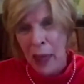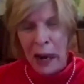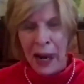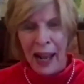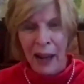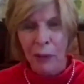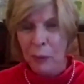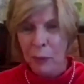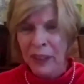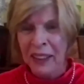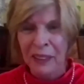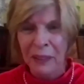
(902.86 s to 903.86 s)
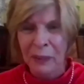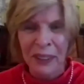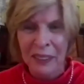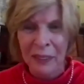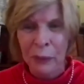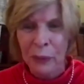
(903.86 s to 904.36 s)
how are we going to win the
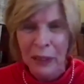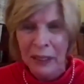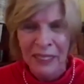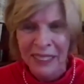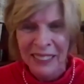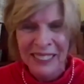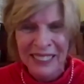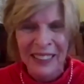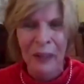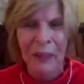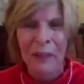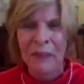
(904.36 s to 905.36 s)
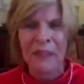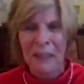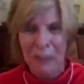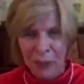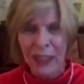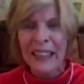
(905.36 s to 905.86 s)
war? So
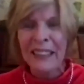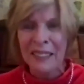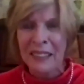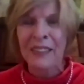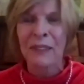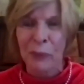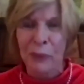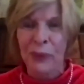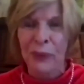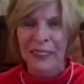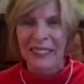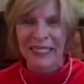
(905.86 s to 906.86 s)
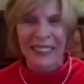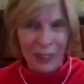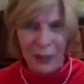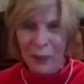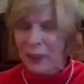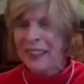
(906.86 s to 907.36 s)
place is important.
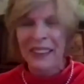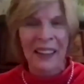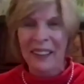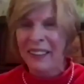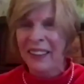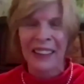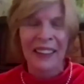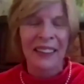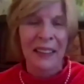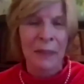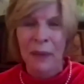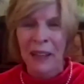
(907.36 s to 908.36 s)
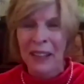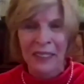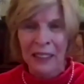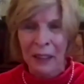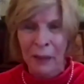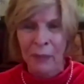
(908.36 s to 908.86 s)
Going there, I think, makes it
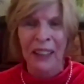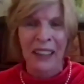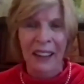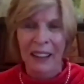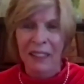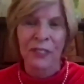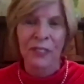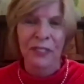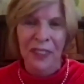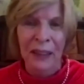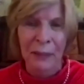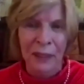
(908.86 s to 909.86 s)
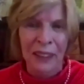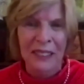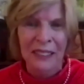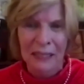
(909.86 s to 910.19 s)
come alive for families.